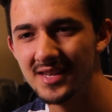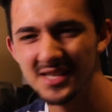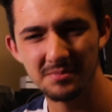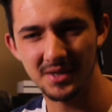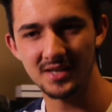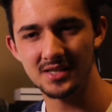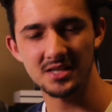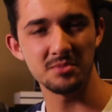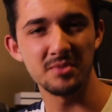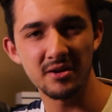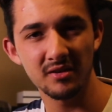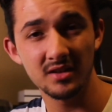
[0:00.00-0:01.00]
Is it because it's a
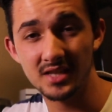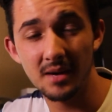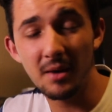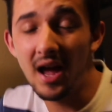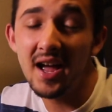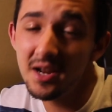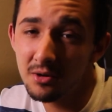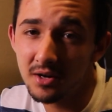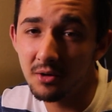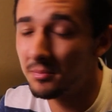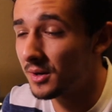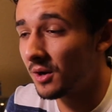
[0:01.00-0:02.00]
mirrorless camera? I don't
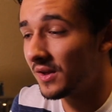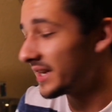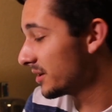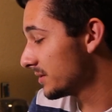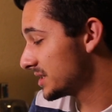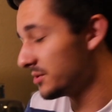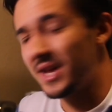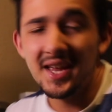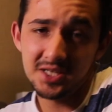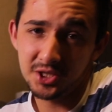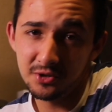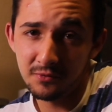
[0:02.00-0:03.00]
know, but all I know is you
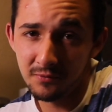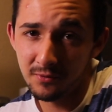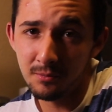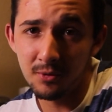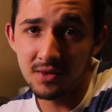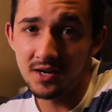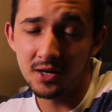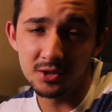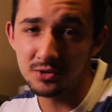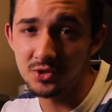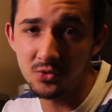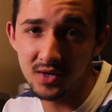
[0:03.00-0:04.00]
can't shoot for more than
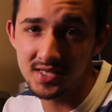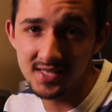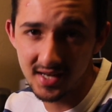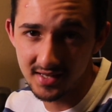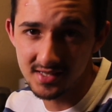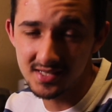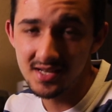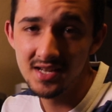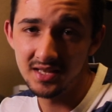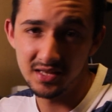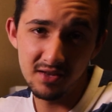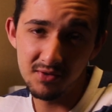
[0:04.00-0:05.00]
120 seconds
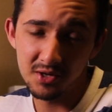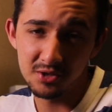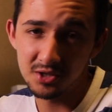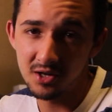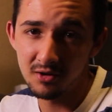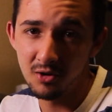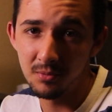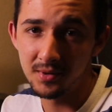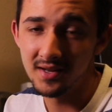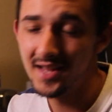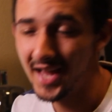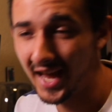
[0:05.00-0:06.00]
leaving your shutter
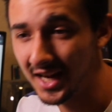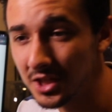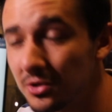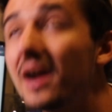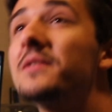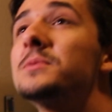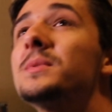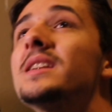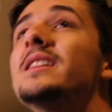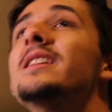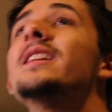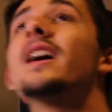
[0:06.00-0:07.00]
open, and it drives me
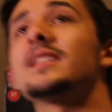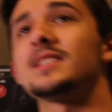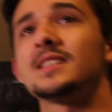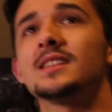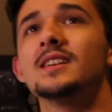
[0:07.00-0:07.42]
nuts.